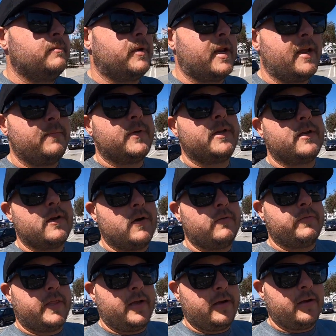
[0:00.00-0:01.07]
But I am gonna go
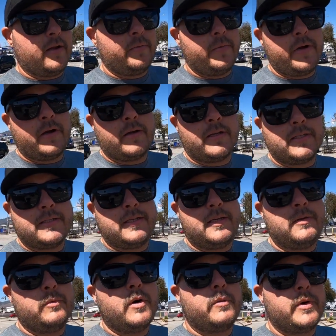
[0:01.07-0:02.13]
over there and we are gonna
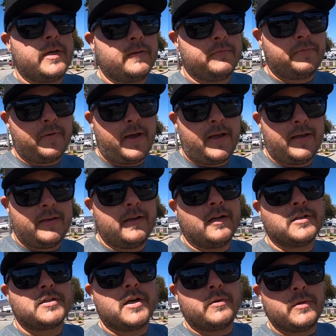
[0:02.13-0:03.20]
see what we can find and
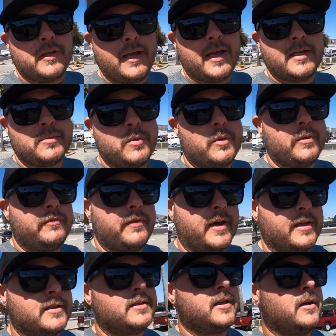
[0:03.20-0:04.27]
I'll share with you guys what we find.